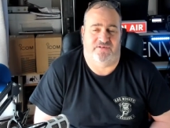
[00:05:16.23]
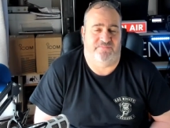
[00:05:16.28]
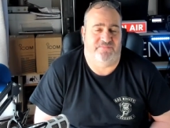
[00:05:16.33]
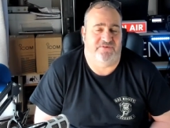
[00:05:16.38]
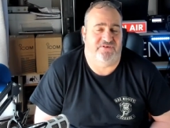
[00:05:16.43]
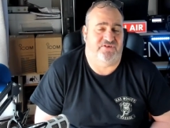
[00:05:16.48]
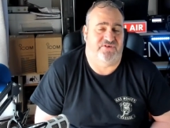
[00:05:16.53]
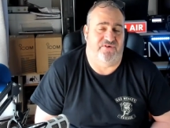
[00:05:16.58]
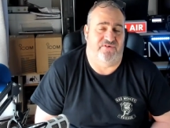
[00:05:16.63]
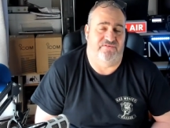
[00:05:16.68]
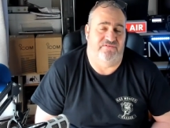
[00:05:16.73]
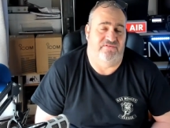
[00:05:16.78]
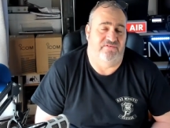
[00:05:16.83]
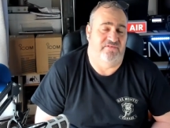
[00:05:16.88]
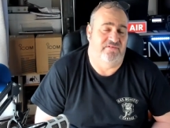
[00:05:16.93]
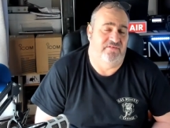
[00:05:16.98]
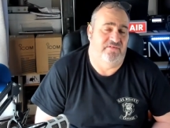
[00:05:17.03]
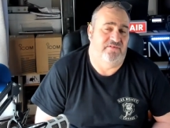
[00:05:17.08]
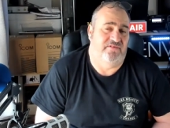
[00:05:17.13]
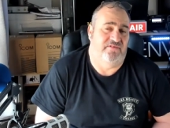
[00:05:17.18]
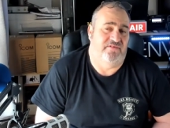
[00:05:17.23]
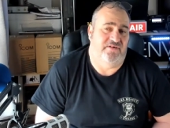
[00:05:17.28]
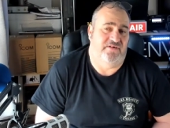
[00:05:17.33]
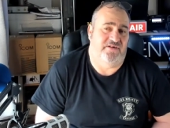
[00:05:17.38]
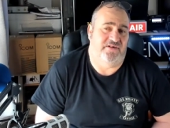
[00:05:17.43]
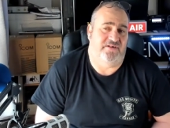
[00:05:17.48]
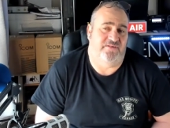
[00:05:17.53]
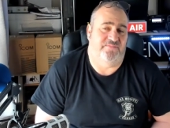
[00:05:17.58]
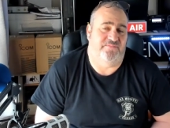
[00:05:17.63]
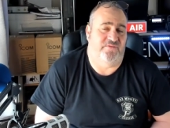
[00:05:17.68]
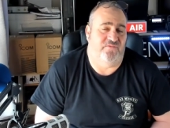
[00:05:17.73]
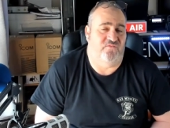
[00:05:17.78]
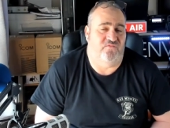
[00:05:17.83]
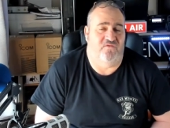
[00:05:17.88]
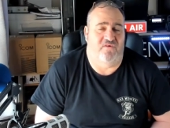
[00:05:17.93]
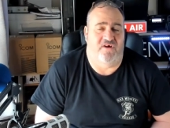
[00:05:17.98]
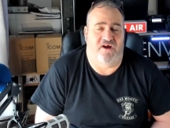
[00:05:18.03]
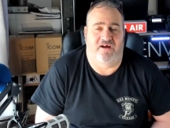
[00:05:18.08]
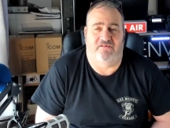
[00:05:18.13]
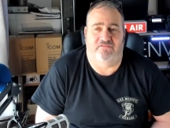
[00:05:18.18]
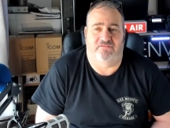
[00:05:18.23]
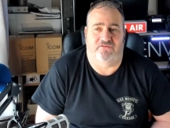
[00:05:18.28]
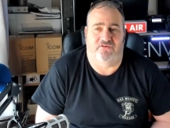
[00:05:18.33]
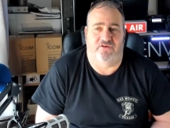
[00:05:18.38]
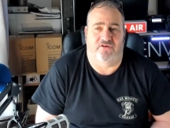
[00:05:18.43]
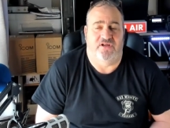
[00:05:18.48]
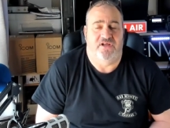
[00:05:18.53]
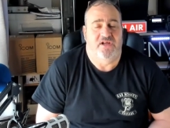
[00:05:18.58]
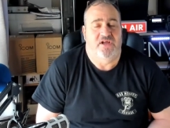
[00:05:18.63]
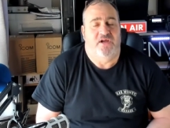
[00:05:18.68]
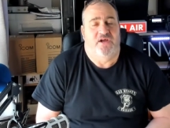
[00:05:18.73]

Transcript: It'd be done. It'd be well done.